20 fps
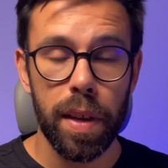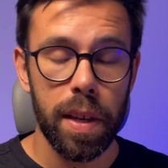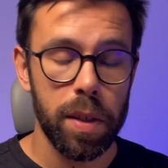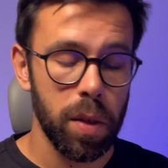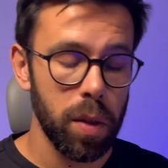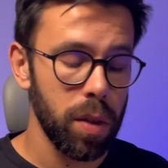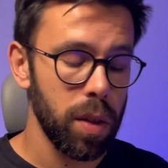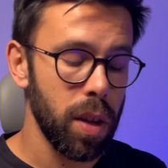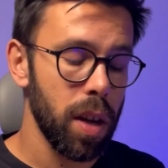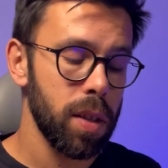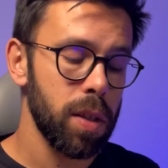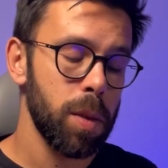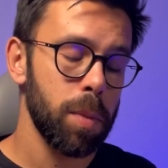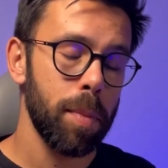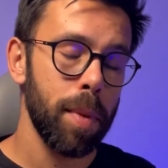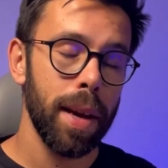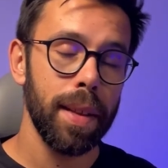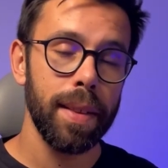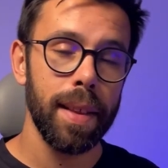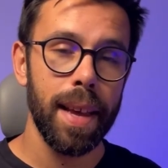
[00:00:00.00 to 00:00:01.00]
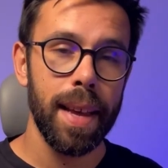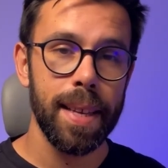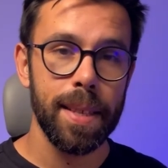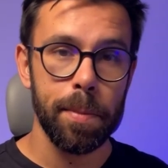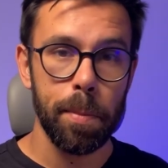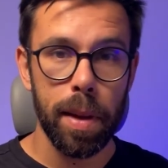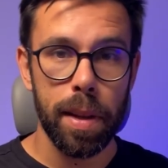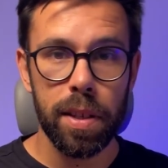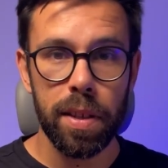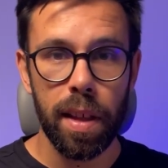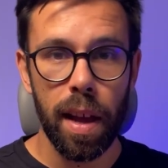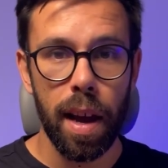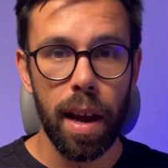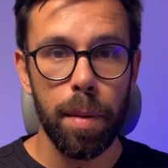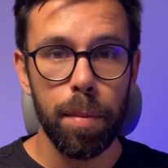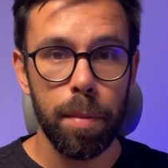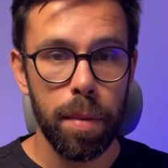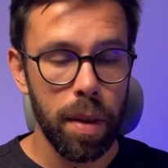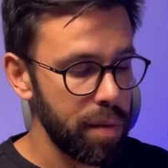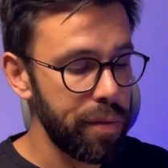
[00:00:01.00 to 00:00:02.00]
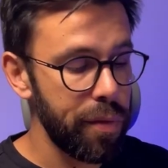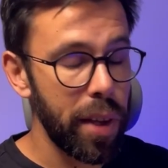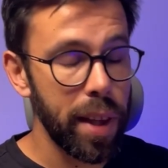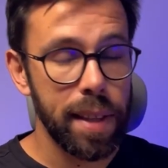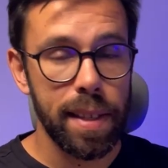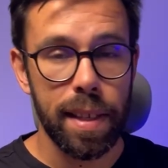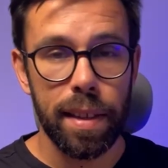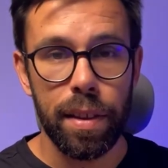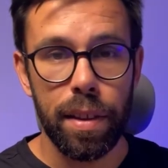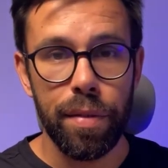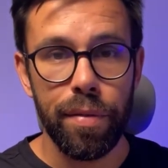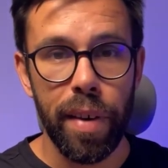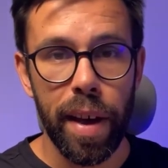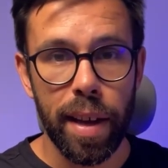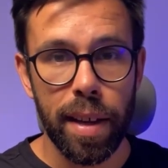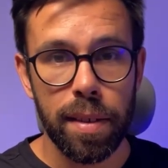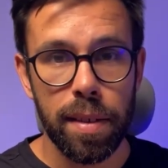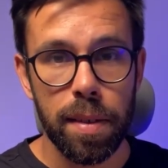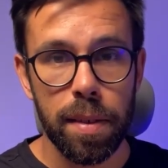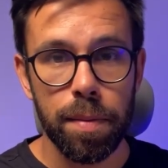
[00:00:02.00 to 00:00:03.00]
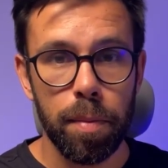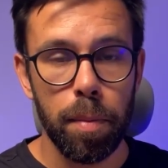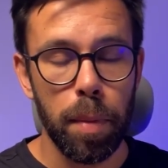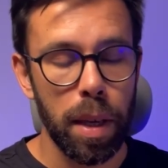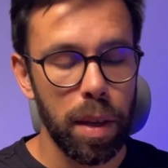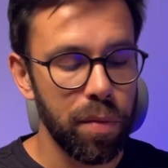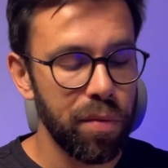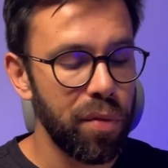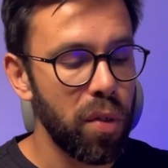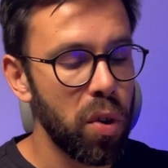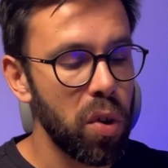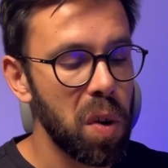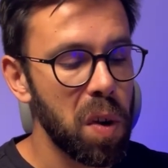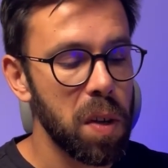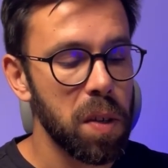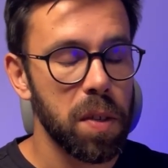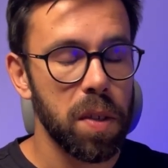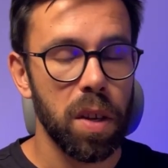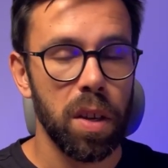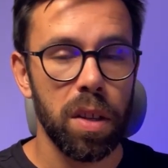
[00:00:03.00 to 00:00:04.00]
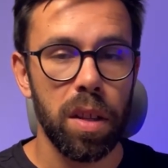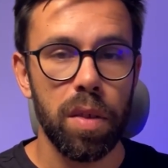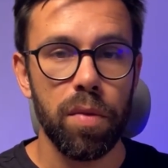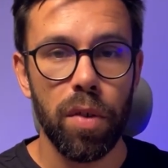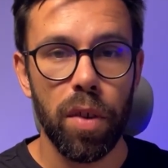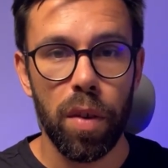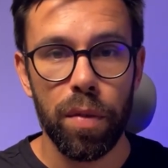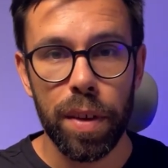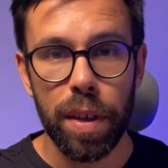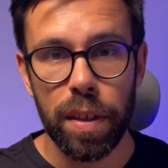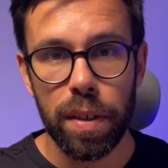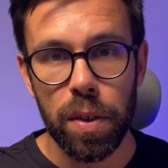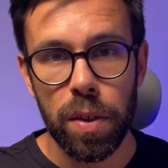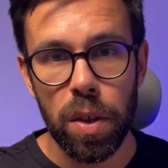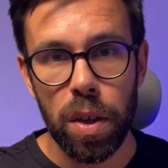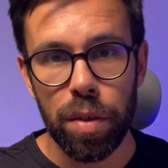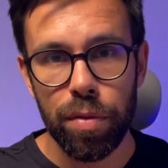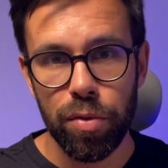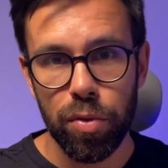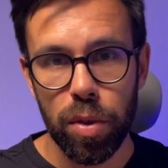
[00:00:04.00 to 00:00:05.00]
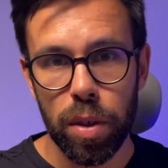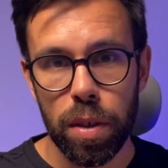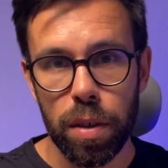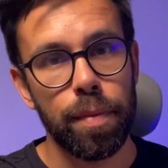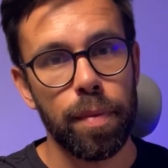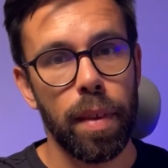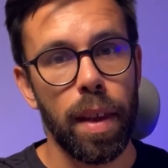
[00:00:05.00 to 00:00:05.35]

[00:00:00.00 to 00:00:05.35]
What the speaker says: is to not spend as much time fixing defects, being focused on evolving the software.